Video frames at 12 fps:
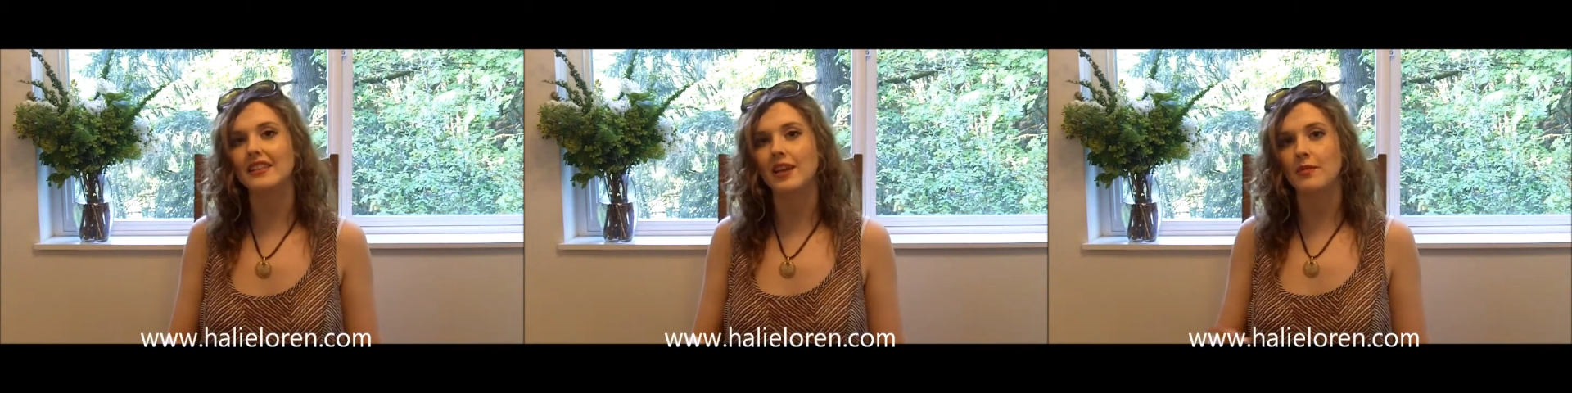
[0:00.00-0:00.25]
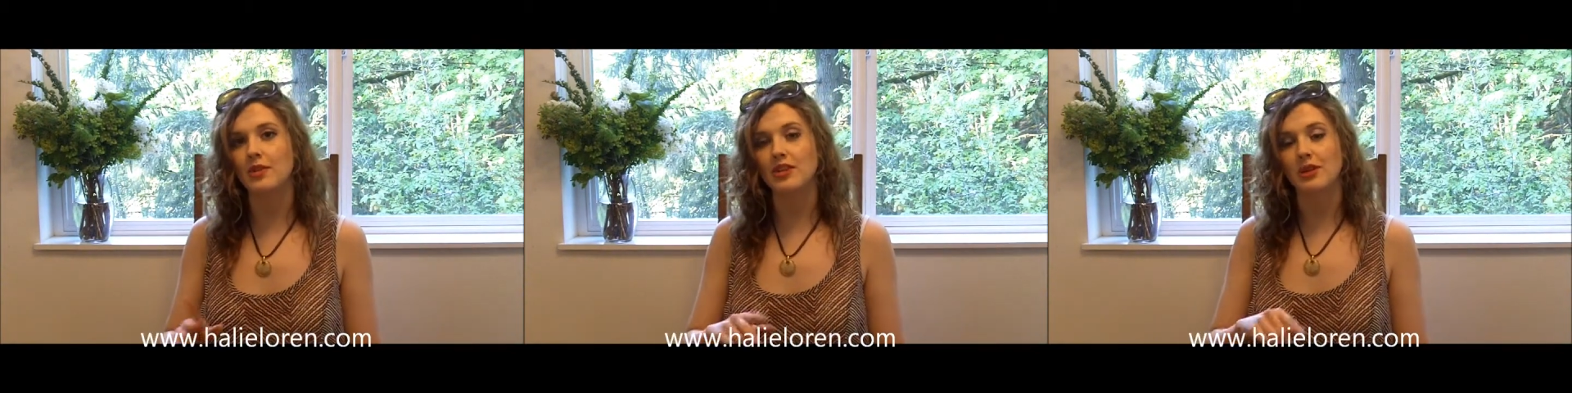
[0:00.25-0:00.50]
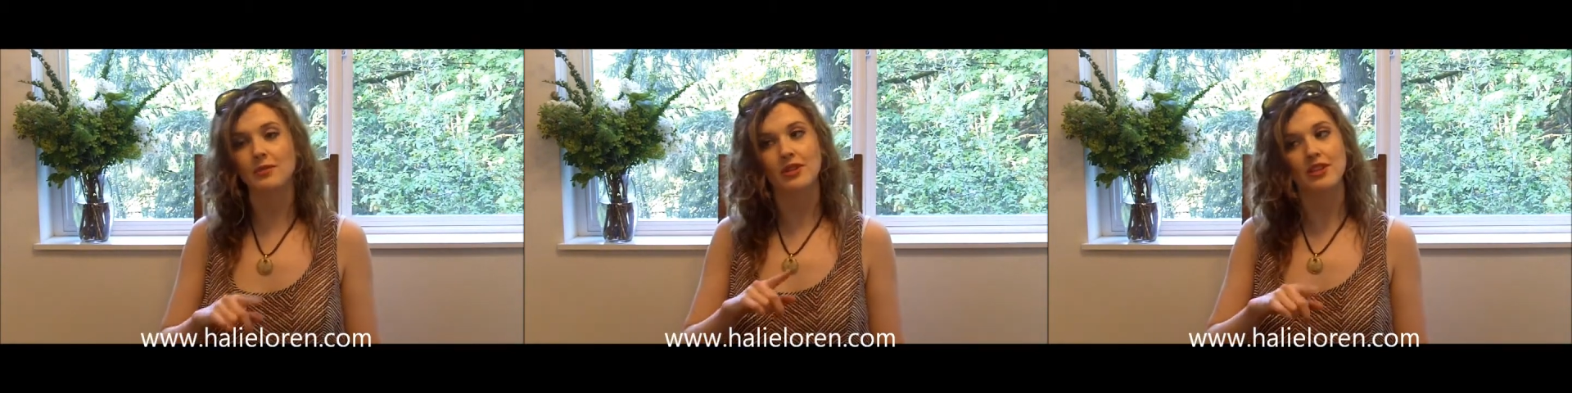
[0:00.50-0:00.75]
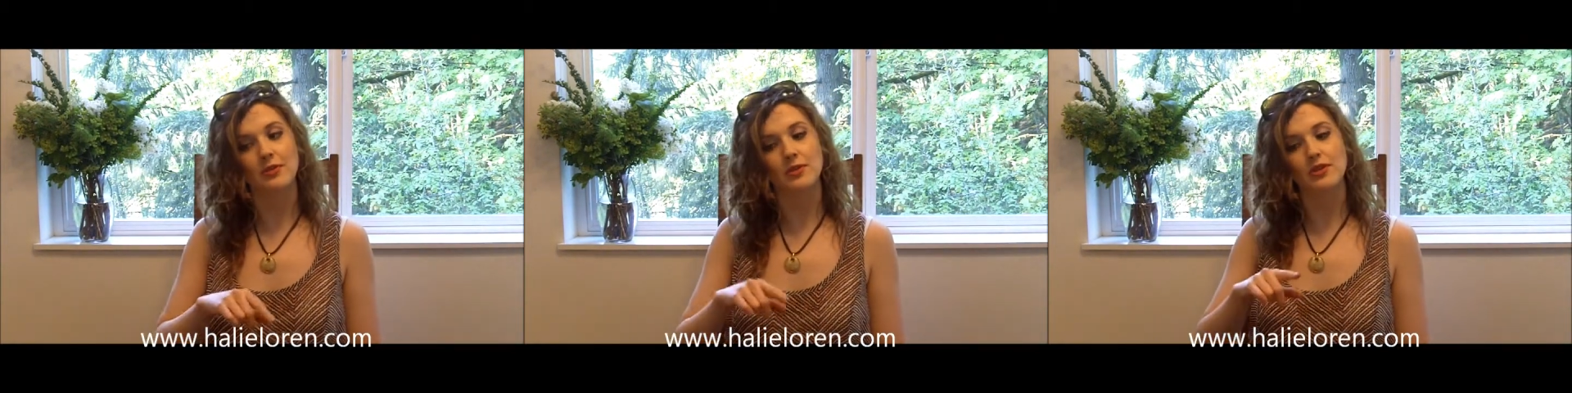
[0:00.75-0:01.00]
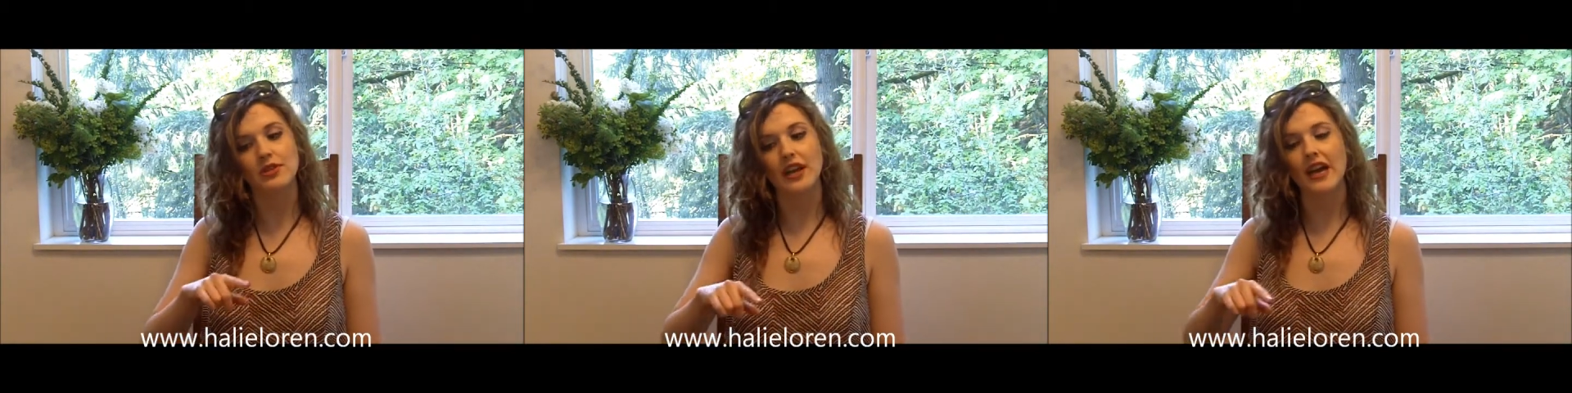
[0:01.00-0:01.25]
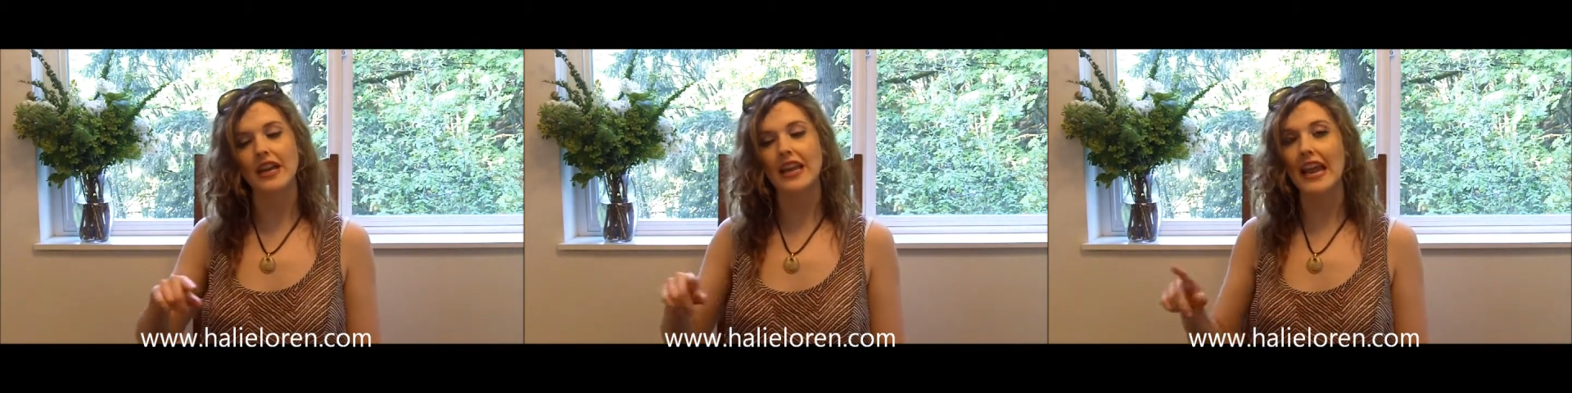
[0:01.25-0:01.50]

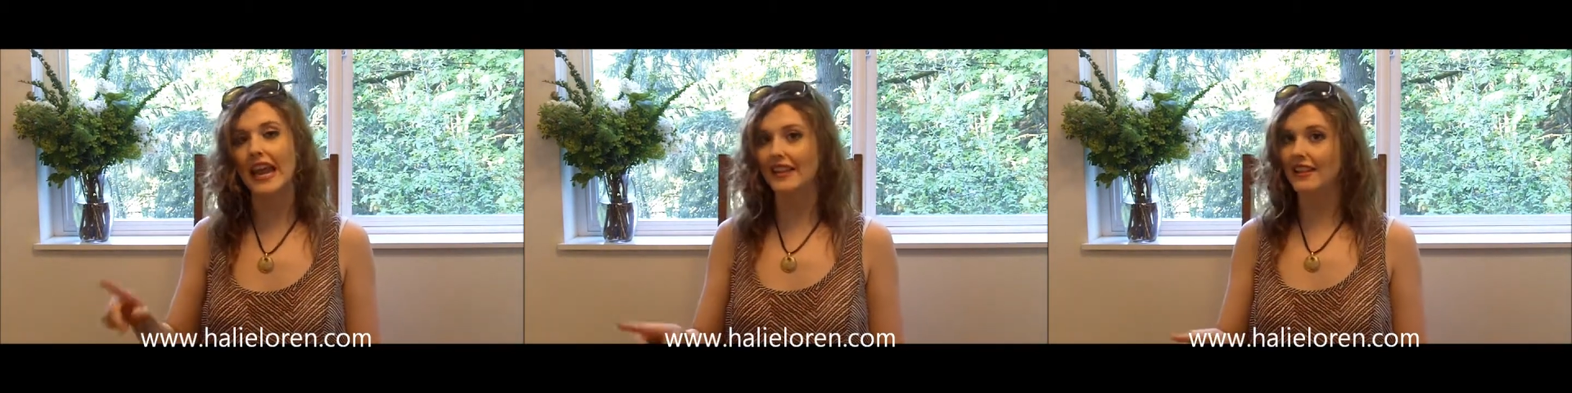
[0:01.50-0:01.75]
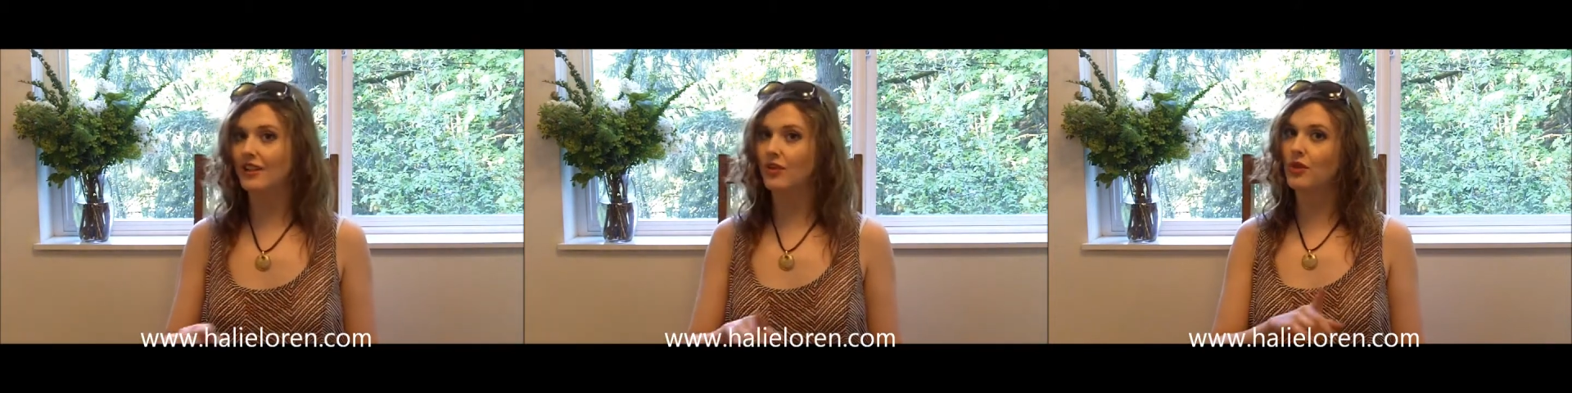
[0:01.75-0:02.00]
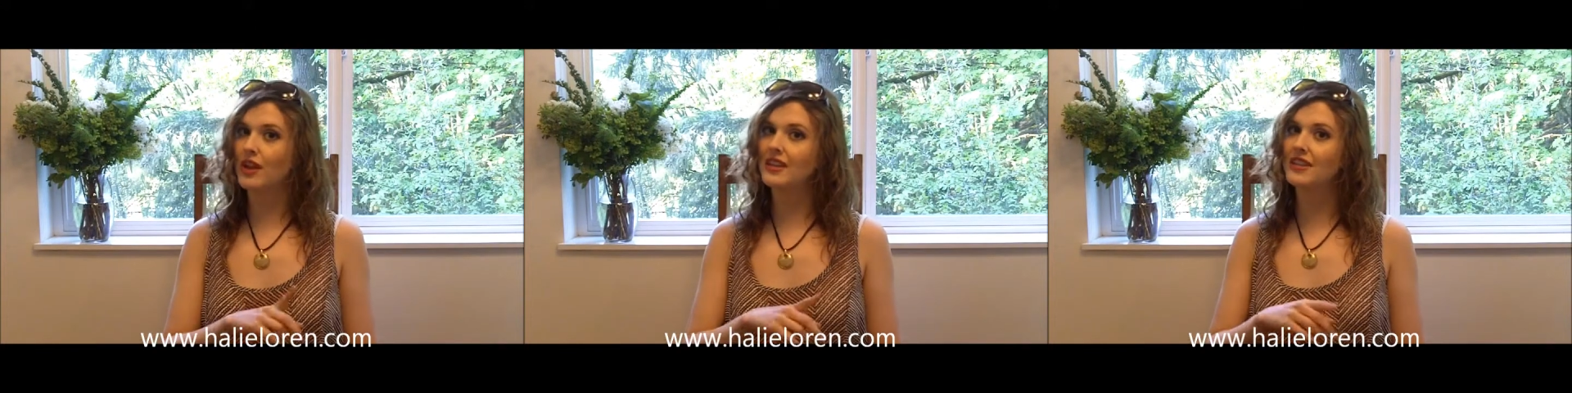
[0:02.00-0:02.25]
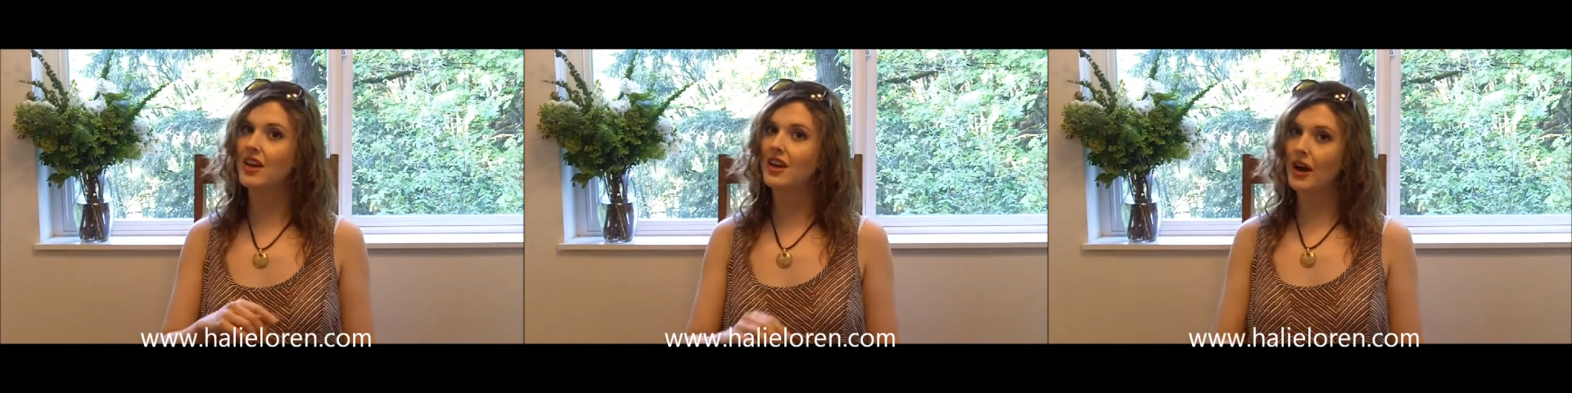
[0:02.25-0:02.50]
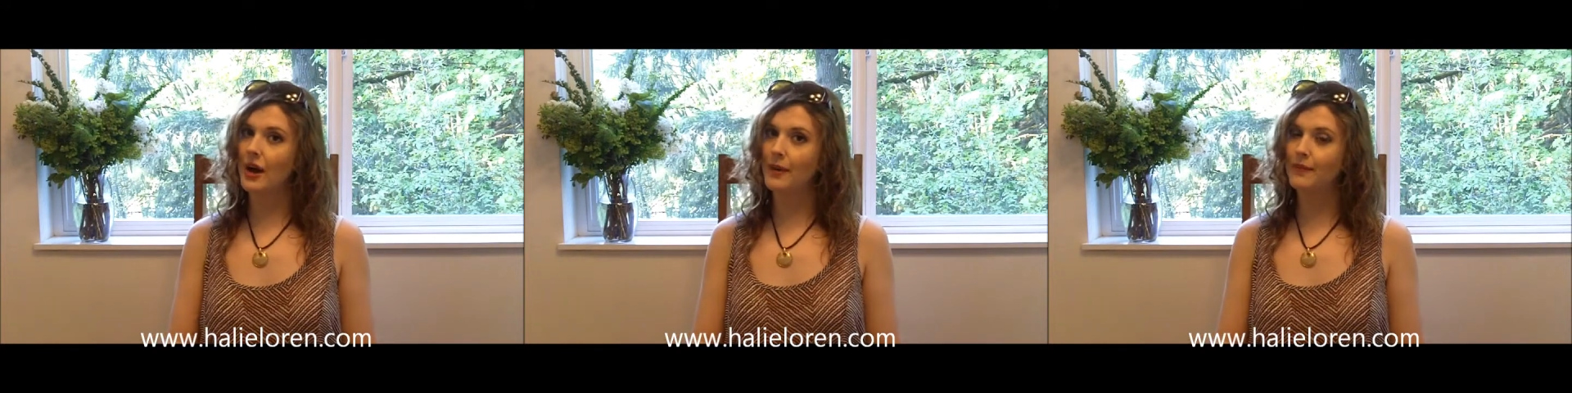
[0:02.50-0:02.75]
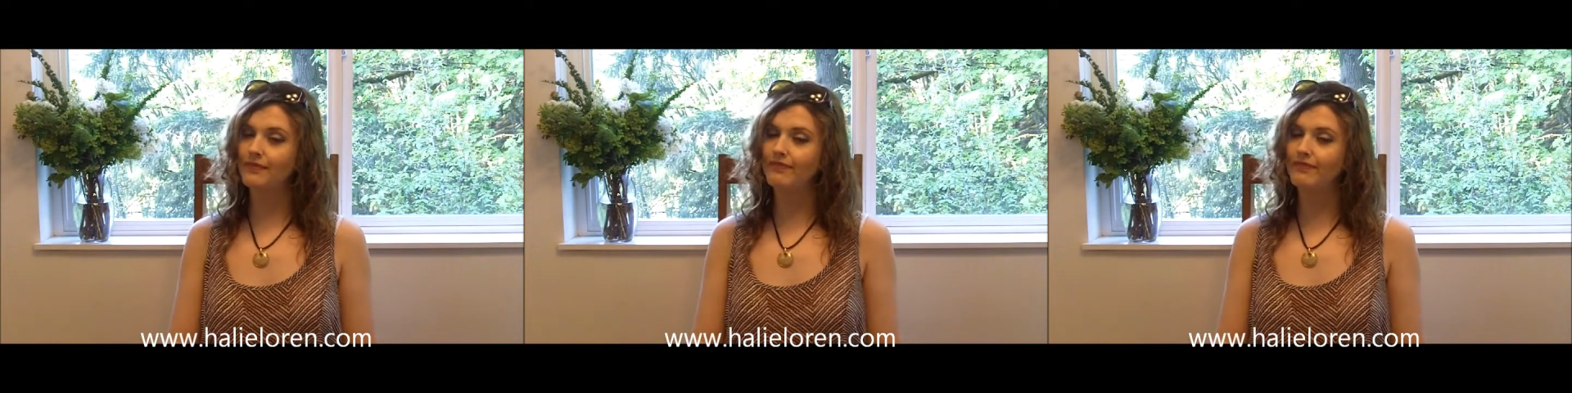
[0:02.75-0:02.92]
www.haleyloren.com.